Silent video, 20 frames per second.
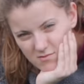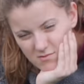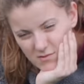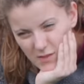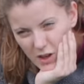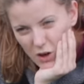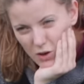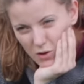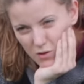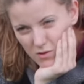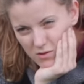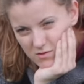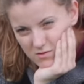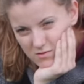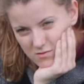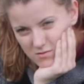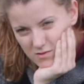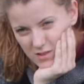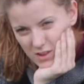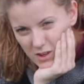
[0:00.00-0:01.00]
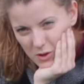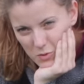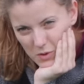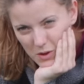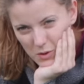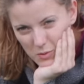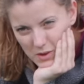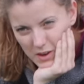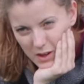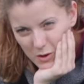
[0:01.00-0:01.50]
No, I
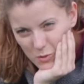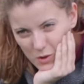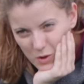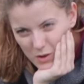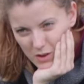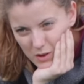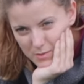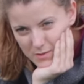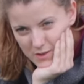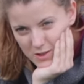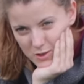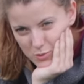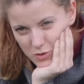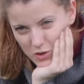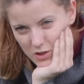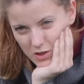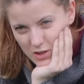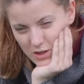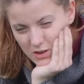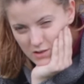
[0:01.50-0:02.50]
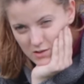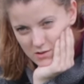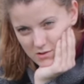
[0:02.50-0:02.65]
went when I woke up this morning.